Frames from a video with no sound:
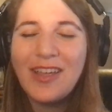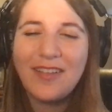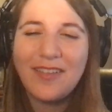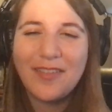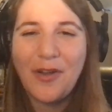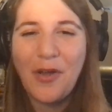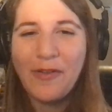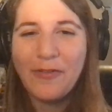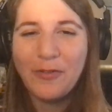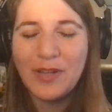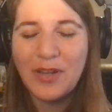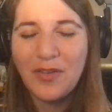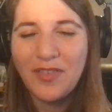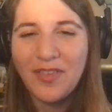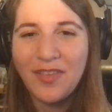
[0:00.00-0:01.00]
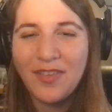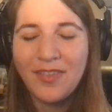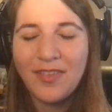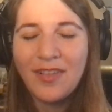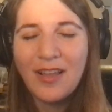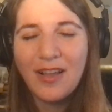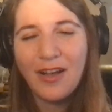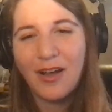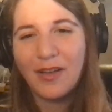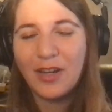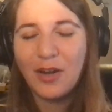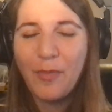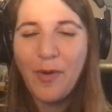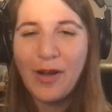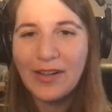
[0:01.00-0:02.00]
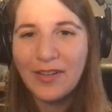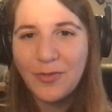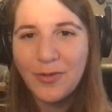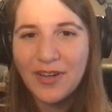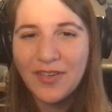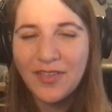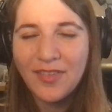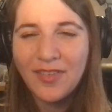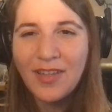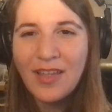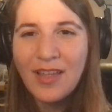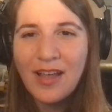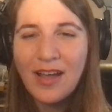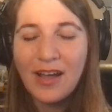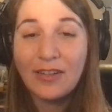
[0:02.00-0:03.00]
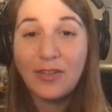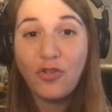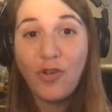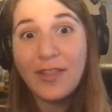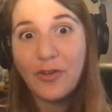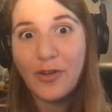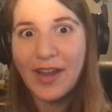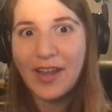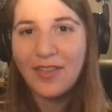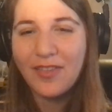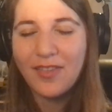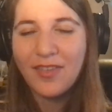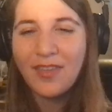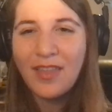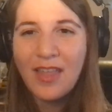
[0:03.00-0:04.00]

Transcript: And so now everyone uses, pocket squares to dry their hands.